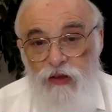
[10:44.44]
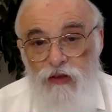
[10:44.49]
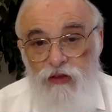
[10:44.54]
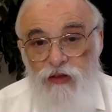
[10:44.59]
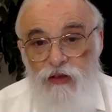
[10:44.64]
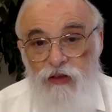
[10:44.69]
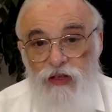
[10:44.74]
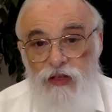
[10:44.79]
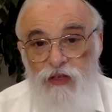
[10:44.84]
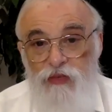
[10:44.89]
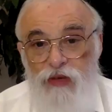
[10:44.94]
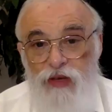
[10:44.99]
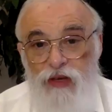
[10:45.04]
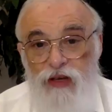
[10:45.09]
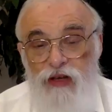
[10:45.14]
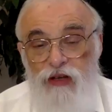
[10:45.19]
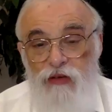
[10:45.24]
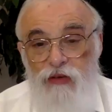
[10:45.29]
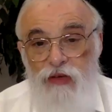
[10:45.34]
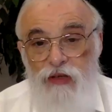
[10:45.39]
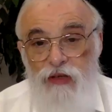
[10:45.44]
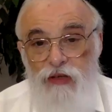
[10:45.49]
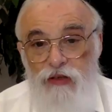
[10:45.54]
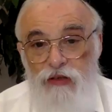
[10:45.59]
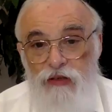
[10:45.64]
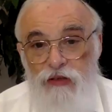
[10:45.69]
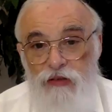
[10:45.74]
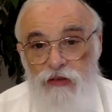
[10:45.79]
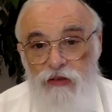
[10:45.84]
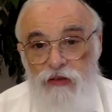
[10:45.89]
So let's begin with,
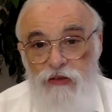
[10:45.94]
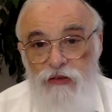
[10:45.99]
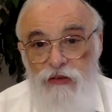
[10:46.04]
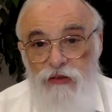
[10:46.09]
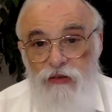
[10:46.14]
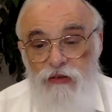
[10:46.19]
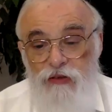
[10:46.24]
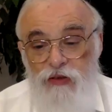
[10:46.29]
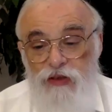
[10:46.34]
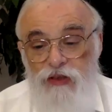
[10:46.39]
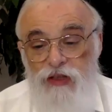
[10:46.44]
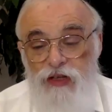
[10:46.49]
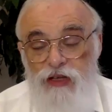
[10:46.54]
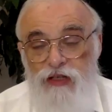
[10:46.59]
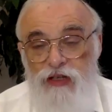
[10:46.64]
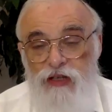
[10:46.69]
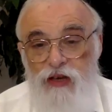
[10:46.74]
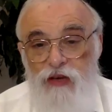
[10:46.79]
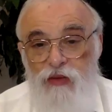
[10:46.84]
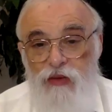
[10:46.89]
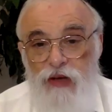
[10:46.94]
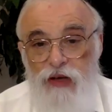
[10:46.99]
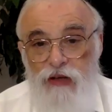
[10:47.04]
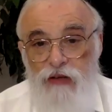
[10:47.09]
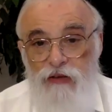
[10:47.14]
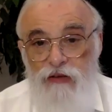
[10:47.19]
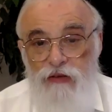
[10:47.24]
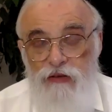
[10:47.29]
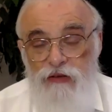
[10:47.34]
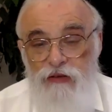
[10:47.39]
what did he say
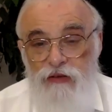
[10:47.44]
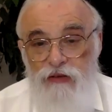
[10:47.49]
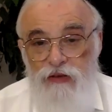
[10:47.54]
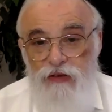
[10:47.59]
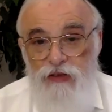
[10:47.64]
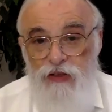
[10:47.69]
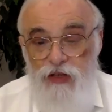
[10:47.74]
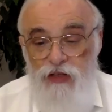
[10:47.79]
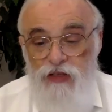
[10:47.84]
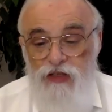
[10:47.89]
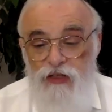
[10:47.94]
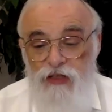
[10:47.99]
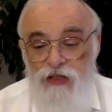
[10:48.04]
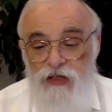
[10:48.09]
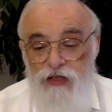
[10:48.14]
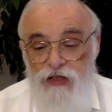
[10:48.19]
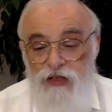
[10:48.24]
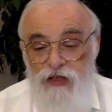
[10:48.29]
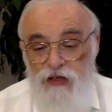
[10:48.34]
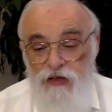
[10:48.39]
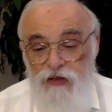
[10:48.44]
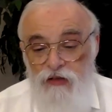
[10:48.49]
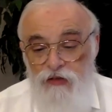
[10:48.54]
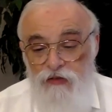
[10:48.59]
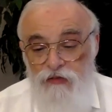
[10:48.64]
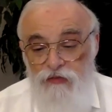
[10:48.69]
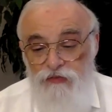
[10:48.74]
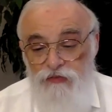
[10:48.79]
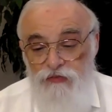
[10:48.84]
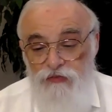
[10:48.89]
about Rotzen and Seichel?
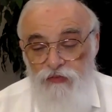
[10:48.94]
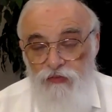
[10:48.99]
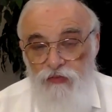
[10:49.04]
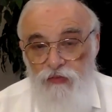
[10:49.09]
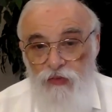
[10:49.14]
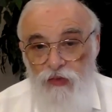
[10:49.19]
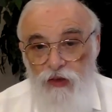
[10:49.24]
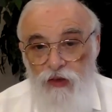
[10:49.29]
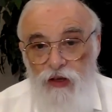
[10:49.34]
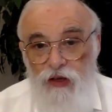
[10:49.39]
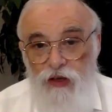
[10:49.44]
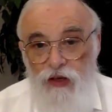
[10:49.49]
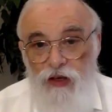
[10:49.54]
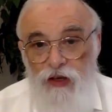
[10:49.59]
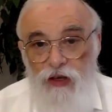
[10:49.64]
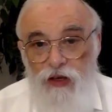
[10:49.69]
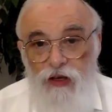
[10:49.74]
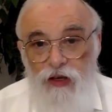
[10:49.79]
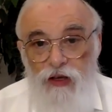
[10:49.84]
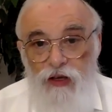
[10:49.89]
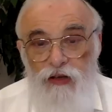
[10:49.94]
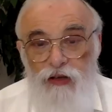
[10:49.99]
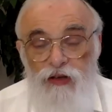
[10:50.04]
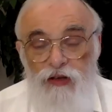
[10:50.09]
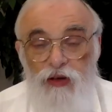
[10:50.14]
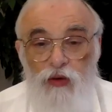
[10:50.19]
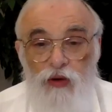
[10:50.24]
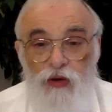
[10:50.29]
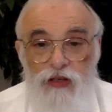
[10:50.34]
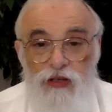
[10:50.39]

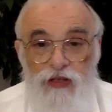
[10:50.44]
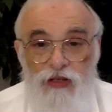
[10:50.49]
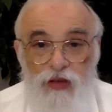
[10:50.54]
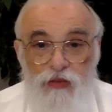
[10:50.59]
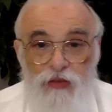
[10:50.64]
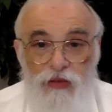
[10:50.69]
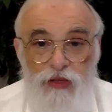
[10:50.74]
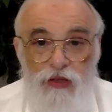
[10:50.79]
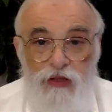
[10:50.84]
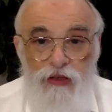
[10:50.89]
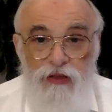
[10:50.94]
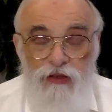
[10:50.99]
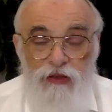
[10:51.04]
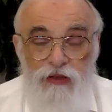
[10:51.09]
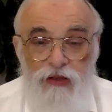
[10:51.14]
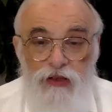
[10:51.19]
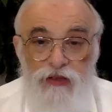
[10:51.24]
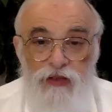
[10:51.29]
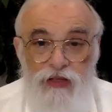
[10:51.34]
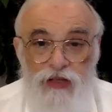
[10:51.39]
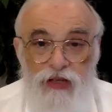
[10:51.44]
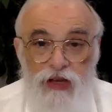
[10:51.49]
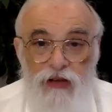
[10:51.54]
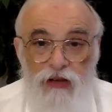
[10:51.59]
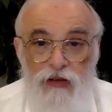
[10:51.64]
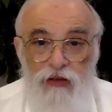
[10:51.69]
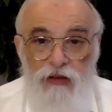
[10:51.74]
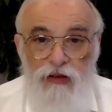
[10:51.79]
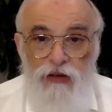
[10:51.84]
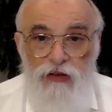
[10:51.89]
You want something, and the
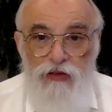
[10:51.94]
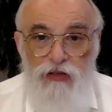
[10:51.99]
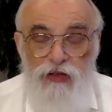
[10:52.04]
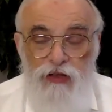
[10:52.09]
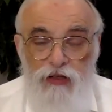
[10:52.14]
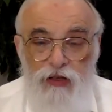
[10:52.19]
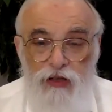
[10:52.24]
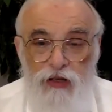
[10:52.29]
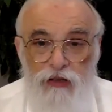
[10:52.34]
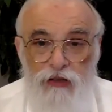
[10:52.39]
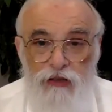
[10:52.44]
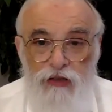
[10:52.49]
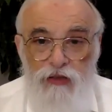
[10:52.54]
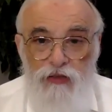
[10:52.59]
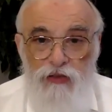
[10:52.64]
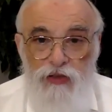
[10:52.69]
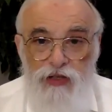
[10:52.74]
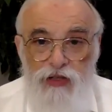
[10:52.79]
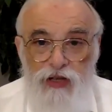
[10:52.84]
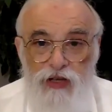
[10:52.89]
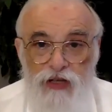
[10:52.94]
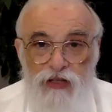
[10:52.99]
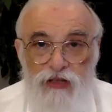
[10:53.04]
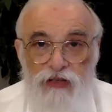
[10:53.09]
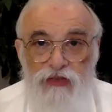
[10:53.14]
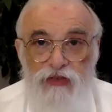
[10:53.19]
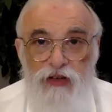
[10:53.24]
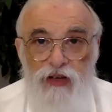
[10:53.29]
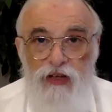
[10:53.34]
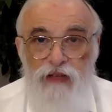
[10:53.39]
Seichel goes along and will
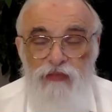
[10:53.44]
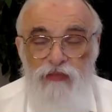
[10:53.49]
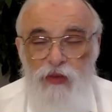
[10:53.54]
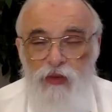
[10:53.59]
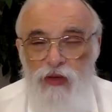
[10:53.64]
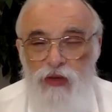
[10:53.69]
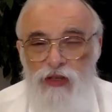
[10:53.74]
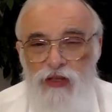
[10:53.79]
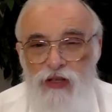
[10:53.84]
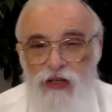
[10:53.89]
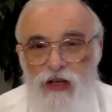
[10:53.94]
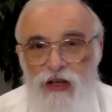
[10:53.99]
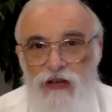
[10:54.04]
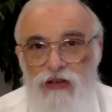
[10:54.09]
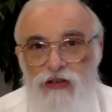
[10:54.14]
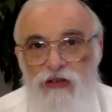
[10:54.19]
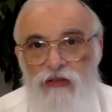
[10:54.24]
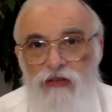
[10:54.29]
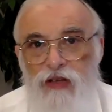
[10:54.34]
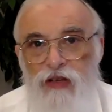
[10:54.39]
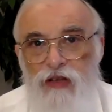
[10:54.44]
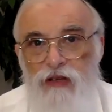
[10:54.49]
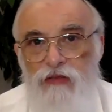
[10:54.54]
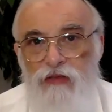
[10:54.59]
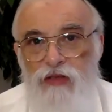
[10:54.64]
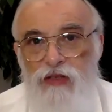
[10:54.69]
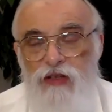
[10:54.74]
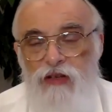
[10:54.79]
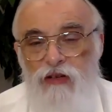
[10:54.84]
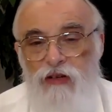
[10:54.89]
justify it. But what's the nature of that?
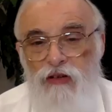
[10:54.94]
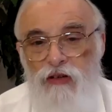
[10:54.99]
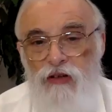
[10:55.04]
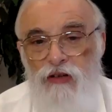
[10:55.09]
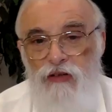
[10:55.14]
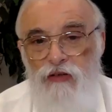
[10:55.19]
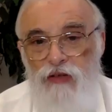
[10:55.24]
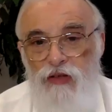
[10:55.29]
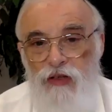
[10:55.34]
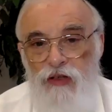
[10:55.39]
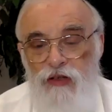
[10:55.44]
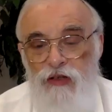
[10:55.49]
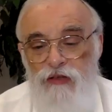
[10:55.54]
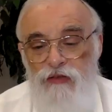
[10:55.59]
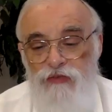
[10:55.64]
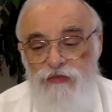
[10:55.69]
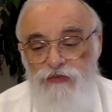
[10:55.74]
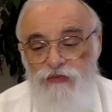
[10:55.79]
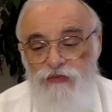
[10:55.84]
What's going on, really?